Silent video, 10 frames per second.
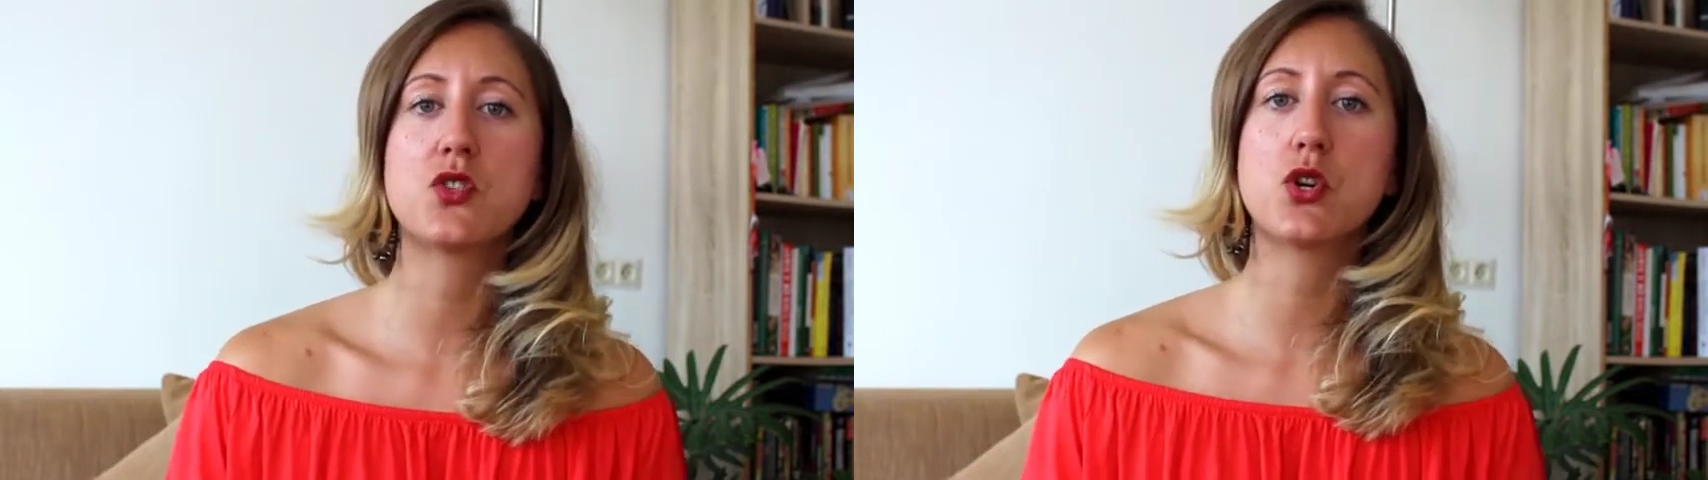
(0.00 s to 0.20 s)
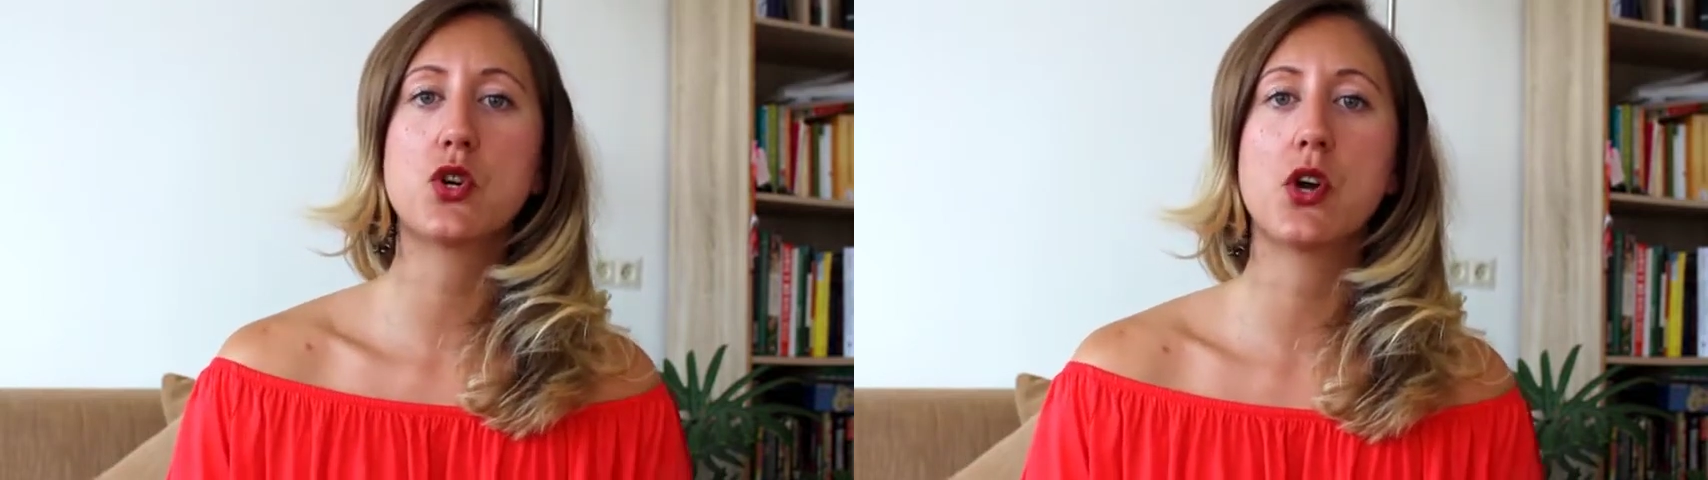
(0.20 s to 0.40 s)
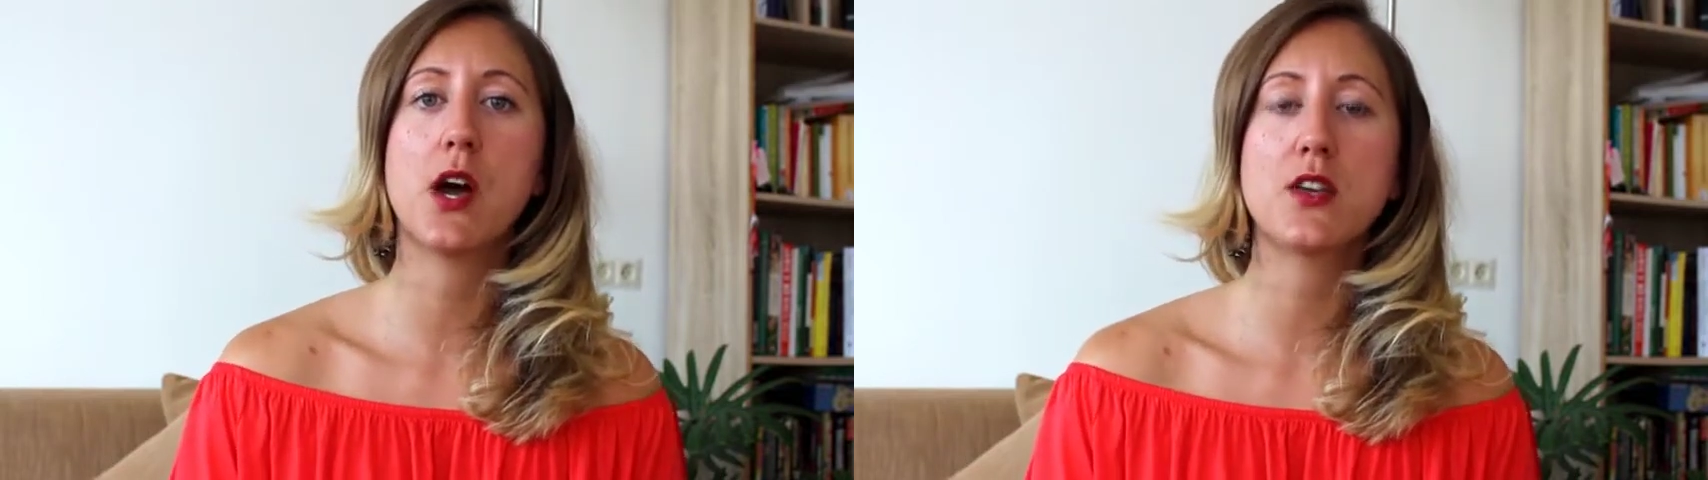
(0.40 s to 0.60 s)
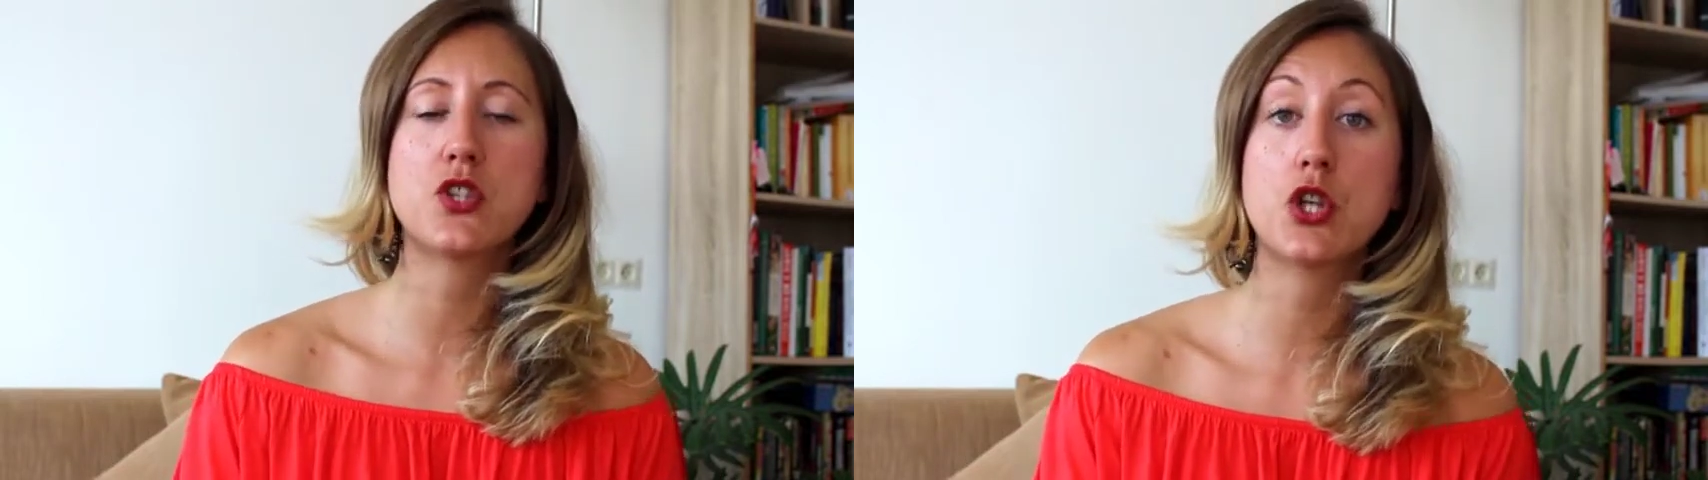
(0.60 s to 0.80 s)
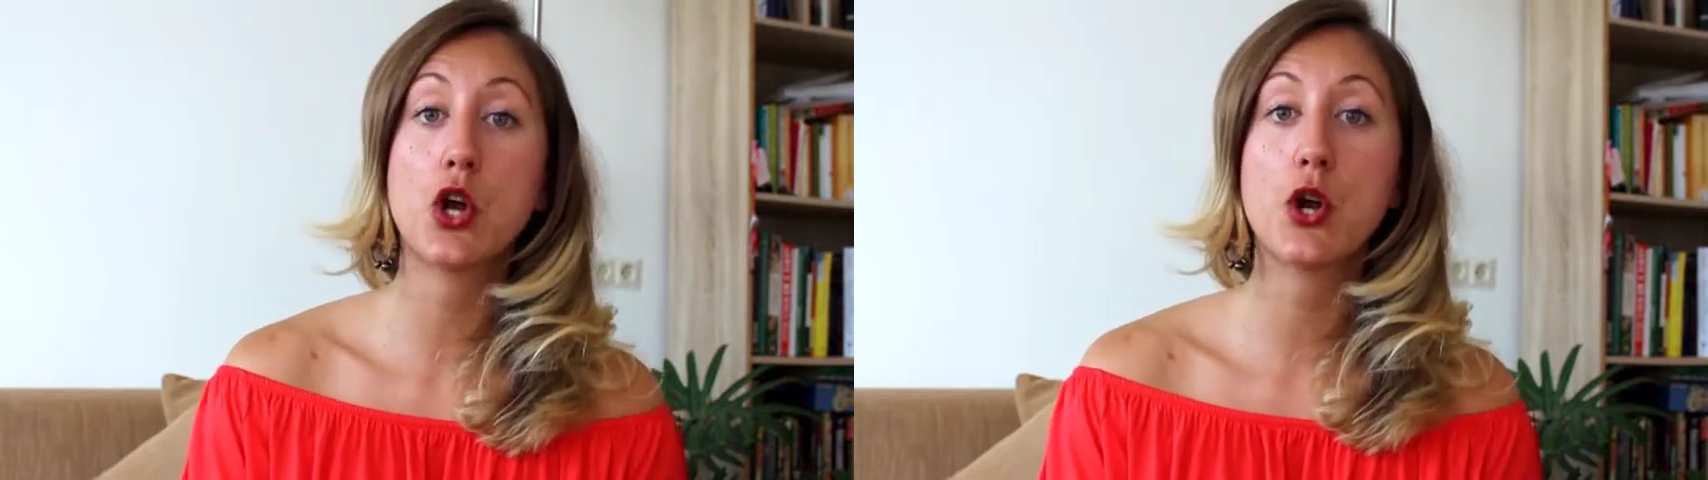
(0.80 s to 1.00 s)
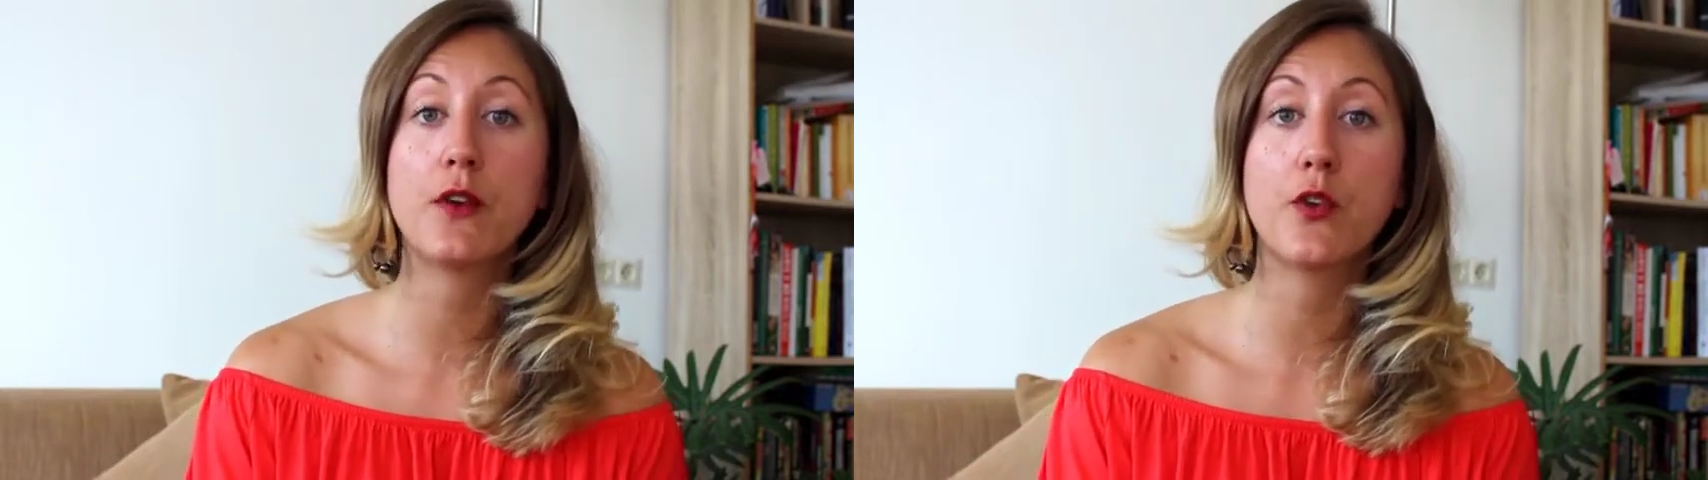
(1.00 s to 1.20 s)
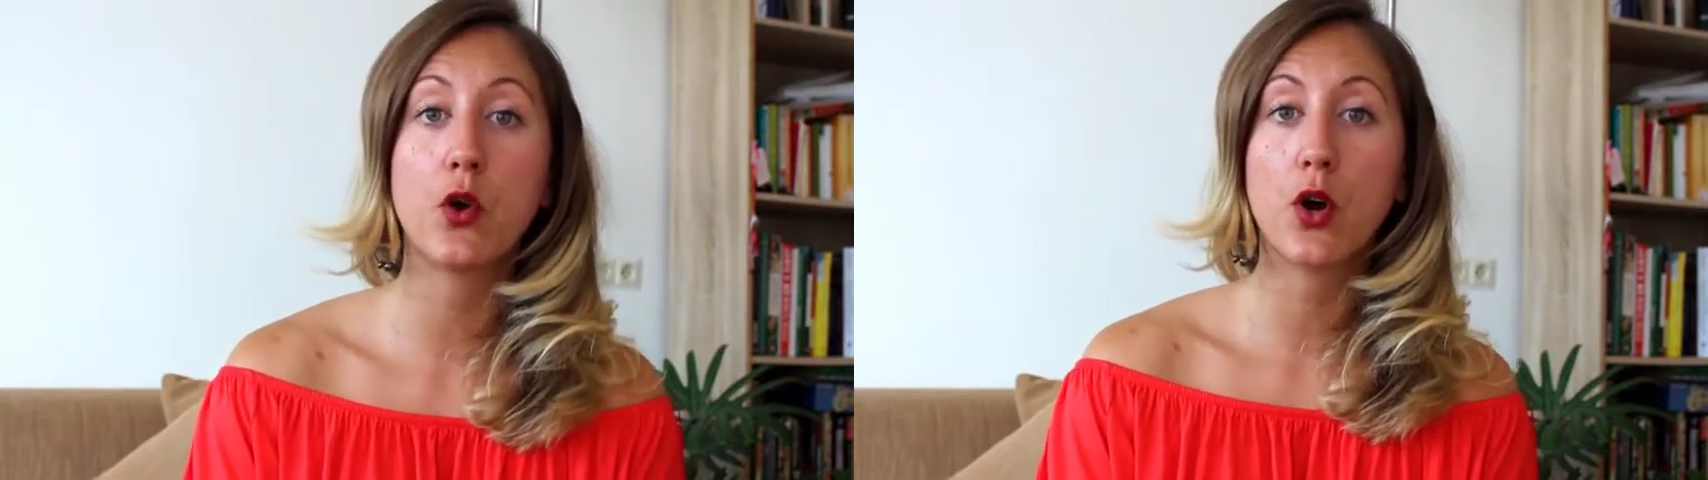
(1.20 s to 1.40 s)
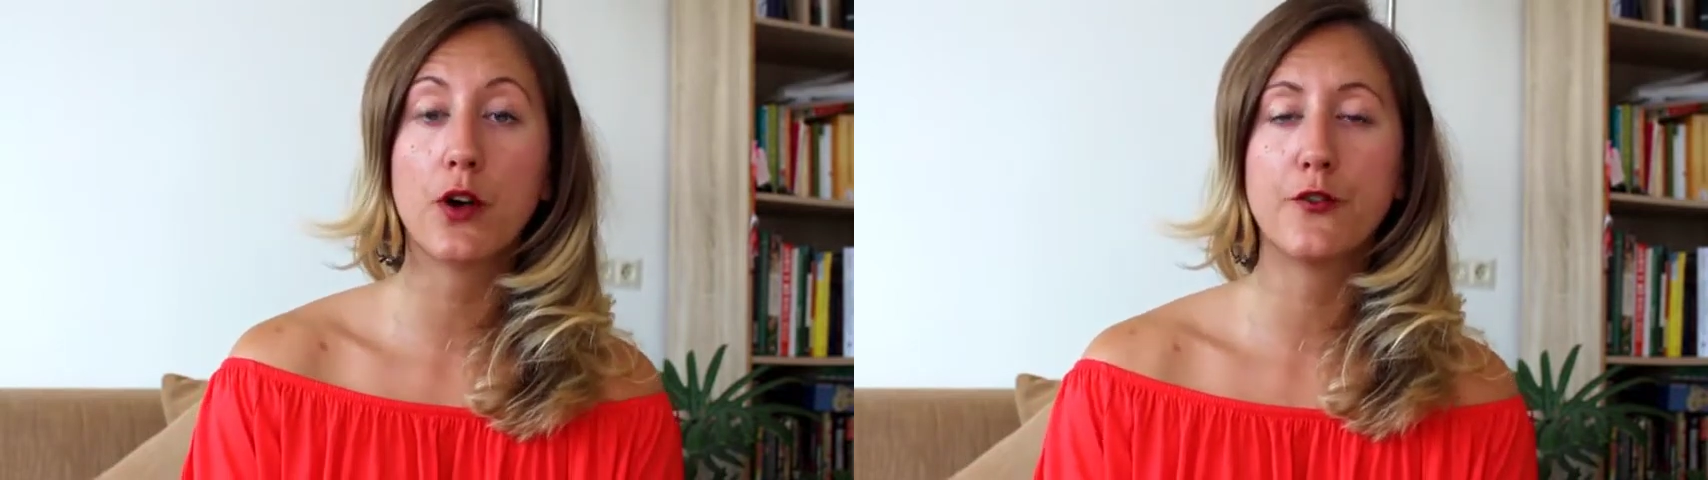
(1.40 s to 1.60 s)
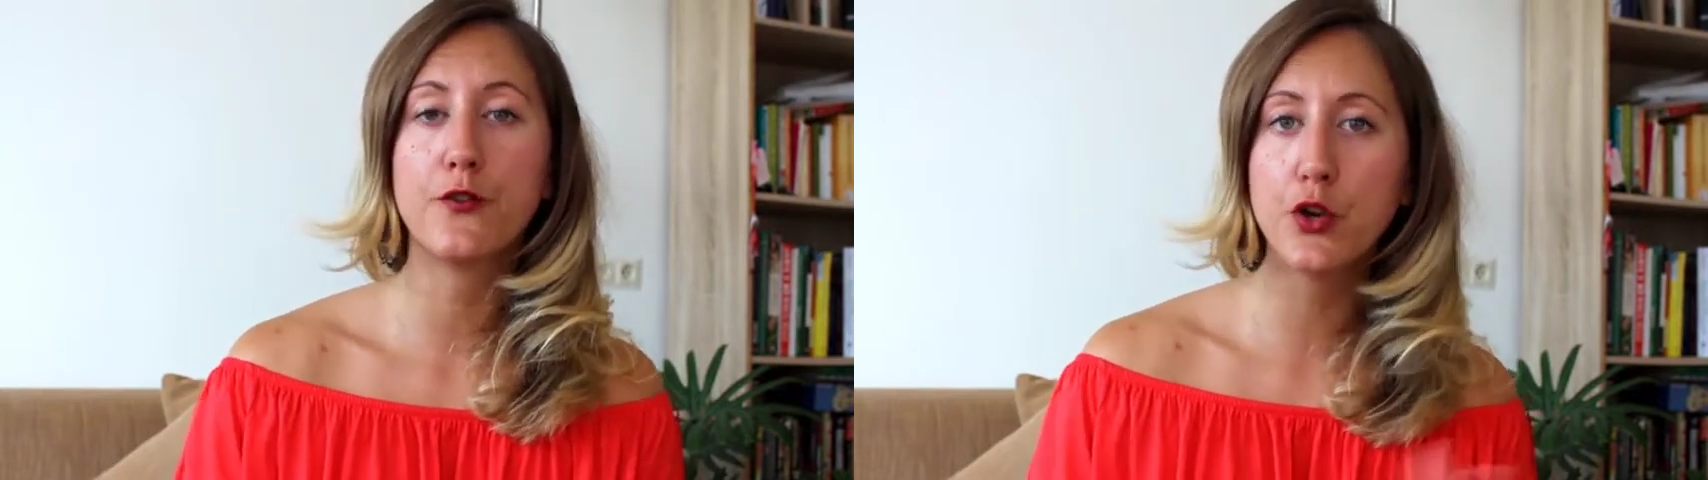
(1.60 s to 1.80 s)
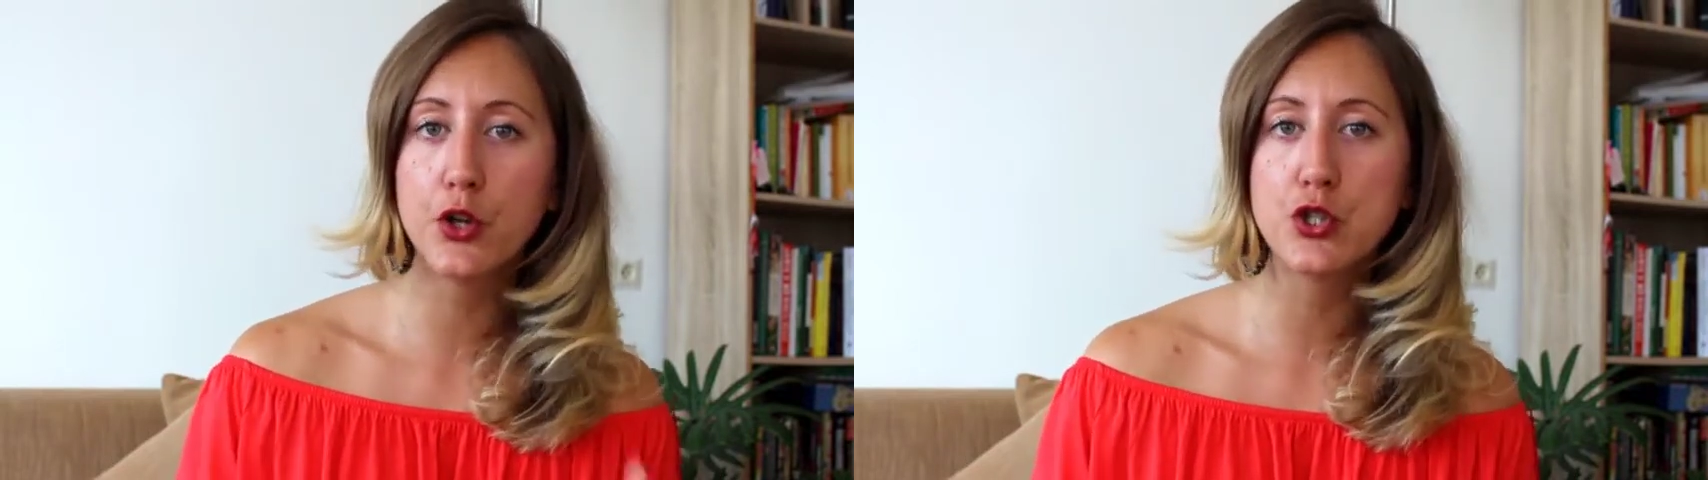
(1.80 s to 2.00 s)
to serve your
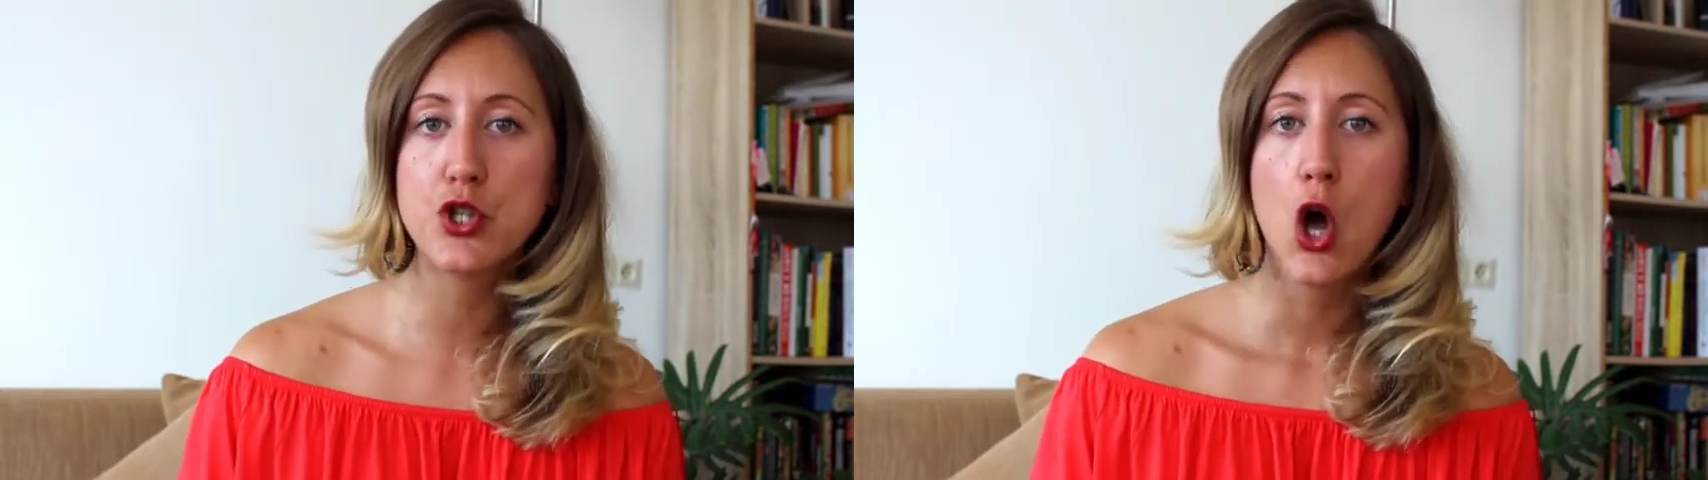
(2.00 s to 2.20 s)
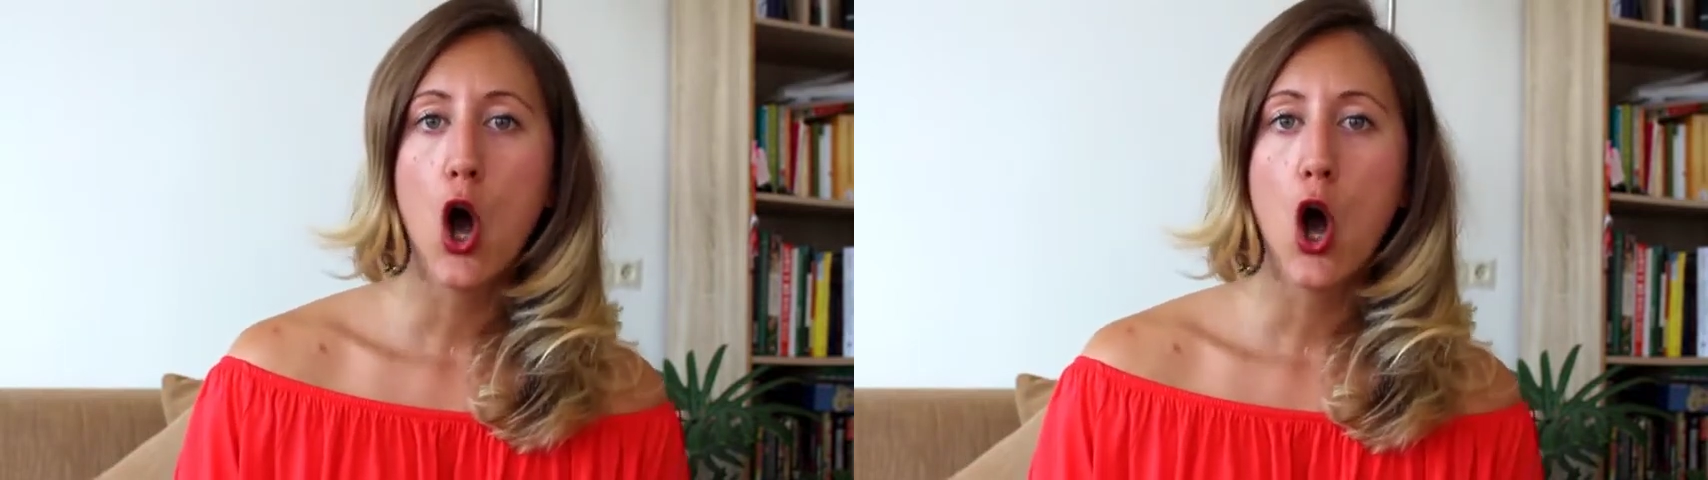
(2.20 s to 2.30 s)
food